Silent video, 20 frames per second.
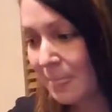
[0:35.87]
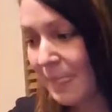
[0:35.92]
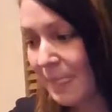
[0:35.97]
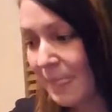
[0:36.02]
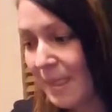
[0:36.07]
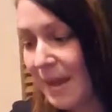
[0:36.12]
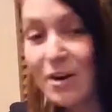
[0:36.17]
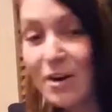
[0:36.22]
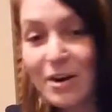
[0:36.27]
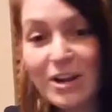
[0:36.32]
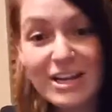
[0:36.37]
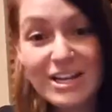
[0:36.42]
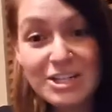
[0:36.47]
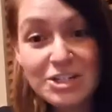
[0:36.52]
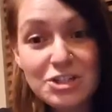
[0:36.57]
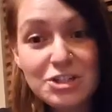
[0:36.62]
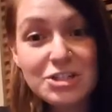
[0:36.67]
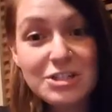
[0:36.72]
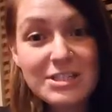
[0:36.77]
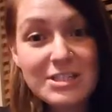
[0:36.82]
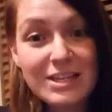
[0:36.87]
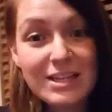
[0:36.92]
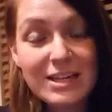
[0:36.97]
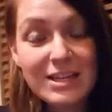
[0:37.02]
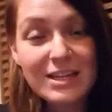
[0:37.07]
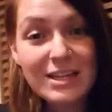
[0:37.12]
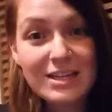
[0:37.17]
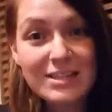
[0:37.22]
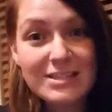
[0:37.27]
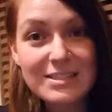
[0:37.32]
interested
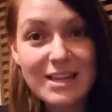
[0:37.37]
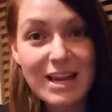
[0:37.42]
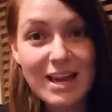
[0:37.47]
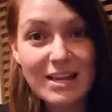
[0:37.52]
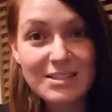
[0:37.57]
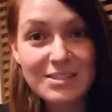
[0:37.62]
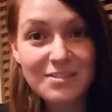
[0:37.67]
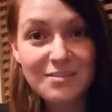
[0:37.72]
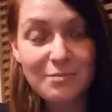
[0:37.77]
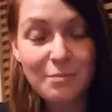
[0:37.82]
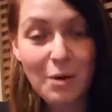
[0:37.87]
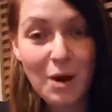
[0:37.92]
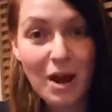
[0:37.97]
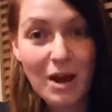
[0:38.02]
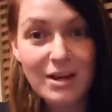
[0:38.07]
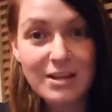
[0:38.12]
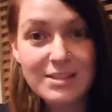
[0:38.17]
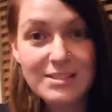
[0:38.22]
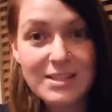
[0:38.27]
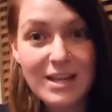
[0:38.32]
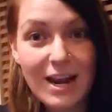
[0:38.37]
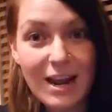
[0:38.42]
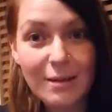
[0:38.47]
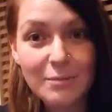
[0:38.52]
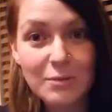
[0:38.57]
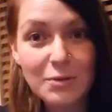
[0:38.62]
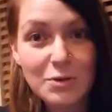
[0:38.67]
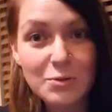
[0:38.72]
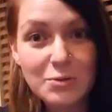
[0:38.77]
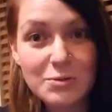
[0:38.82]
in the kinds of products that
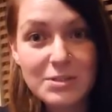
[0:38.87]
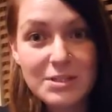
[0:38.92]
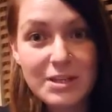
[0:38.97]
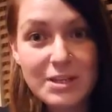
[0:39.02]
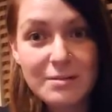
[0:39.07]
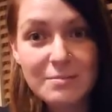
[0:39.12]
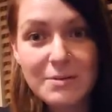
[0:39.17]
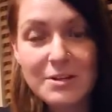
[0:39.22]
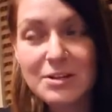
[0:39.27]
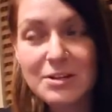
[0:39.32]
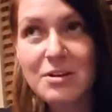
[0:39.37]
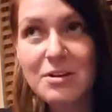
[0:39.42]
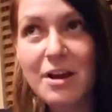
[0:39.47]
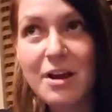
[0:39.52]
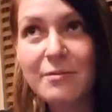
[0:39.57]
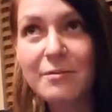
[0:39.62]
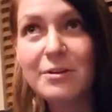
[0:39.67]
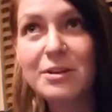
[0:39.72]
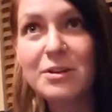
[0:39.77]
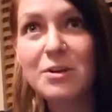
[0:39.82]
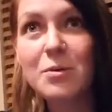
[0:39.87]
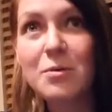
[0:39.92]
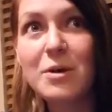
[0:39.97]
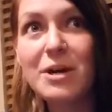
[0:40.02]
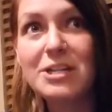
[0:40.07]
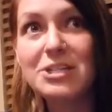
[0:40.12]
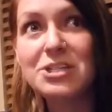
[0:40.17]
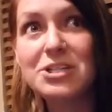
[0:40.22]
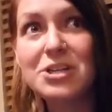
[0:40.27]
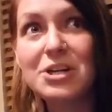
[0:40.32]
I'm using, but they're not really
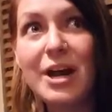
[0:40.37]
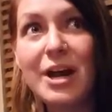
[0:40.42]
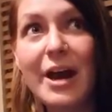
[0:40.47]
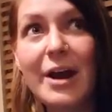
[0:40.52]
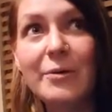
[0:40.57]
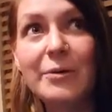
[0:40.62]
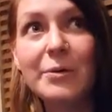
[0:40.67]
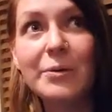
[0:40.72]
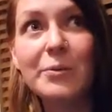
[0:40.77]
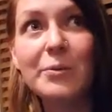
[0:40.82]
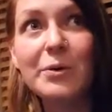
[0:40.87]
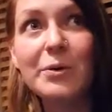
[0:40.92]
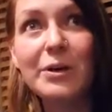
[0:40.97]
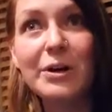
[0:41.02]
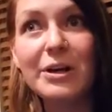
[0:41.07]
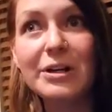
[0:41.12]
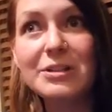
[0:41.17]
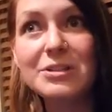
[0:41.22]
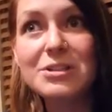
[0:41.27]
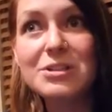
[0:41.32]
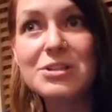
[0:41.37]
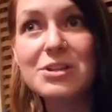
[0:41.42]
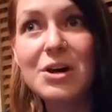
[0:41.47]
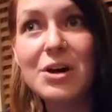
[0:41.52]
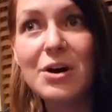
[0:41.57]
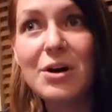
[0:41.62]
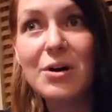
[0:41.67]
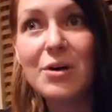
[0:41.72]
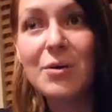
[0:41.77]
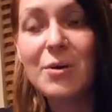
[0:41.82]
quite sure how it works.
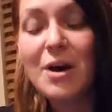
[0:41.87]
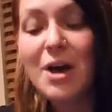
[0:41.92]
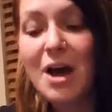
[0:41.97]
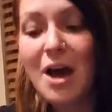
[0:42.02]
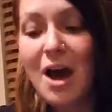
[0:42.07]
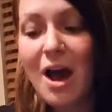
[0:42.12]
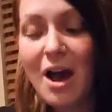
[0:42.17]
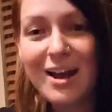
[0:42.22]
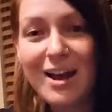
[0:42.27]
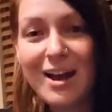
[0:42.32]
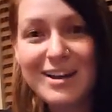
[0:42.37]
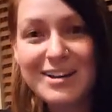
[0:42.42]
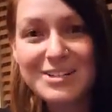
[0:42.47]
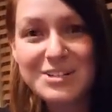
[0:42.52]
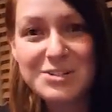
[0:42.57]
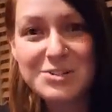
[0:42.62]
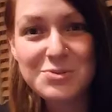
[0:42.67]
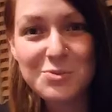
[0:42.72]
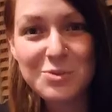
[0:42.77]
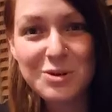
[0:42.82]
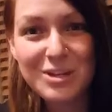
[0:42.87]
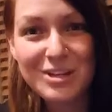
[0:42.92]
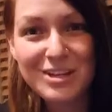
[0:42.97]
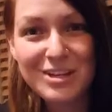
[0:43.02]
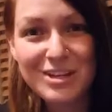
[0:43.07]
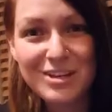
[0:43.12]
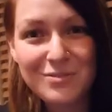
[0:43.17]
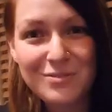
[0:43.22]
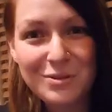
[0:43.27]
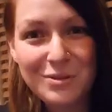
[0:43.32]
So I kind of just wanted to
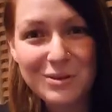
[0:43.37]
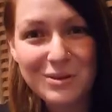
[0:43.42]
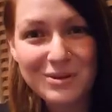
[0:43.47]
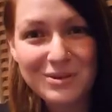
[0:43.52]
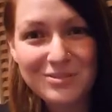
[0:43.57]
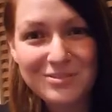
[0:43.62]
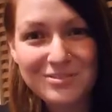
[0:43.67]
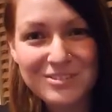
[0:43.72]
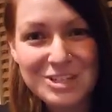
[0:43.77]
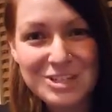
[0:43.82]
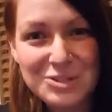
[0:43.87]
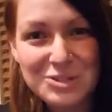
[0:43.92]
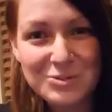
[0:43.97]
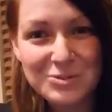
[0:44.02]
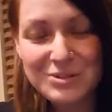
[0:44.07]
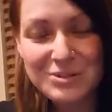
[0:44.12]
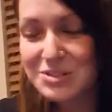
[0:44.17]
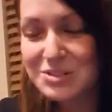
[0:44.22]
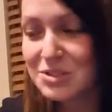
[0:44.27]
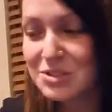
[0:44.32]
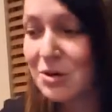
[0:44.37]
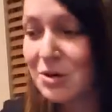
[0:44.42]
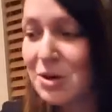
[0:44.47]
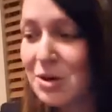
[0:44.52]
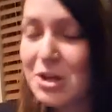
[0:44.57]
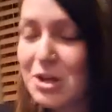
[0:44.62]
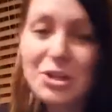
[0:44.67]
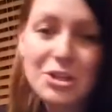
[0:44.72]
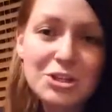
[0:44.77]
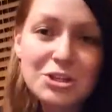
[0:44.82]
give you a little visual. So
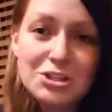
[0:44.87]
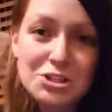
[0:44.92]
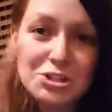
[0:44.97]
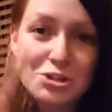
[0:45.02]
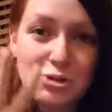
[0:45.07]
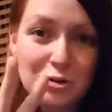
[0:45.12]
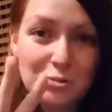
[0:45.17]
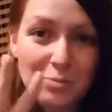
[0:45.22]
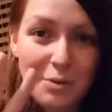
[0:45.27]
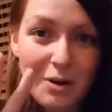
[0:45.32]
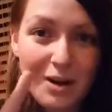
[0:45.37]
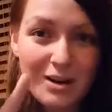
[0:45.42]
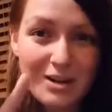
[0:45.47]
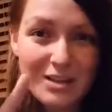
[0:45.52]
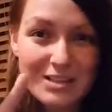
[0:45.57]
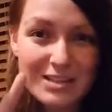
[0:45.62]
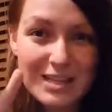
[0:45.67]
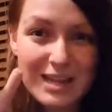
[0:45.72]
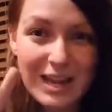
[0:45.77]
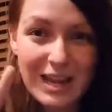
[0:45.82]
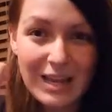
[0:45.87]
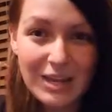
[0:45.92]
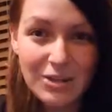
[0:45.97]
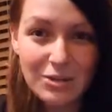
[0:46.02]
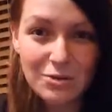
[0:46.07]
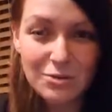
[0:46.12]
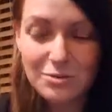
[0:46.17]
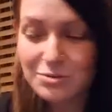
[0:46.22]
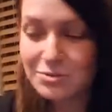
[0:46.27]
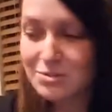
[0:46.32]
the two products that I
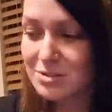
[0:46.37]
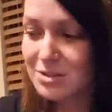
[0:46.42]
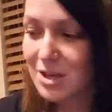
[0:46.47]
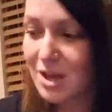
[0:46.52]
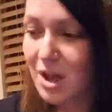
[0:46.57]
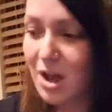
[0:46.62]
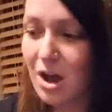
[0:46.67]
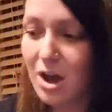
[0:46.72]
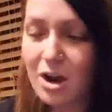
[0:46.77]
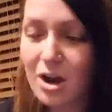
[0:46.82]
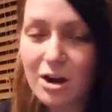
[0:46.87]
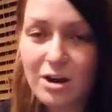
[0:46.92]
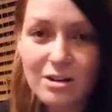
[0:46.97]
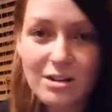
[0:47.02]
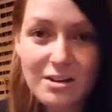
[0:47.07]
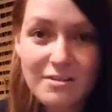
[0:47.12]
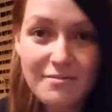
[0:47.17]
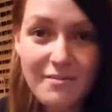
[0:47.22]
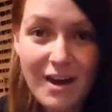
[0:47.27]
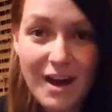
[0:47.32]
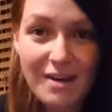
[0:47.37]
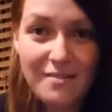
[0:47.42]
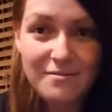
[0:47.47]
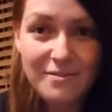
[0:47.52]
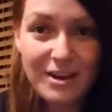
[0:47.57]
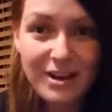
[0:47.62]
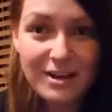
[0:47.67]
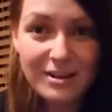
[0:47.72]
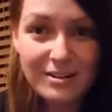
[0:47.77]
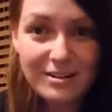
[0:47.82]
use are the Fat
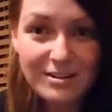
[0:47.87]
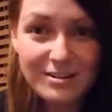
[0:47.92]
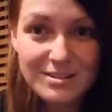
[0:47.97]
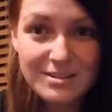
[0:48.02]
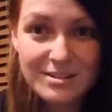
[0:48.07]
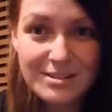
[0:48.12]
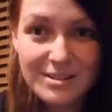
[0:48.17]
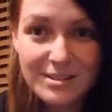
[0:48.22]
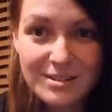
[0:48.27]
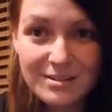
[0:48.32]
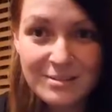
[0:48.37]
Fighters